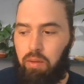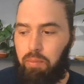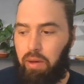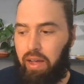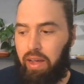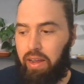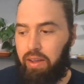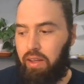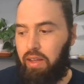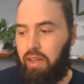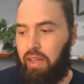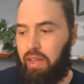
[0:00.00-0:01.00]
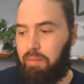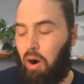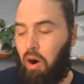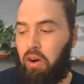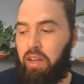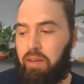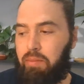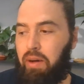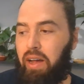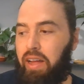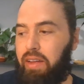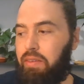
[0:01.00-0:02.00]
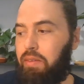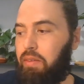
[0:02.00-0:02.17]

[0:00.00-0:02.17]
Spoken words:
by him arcing by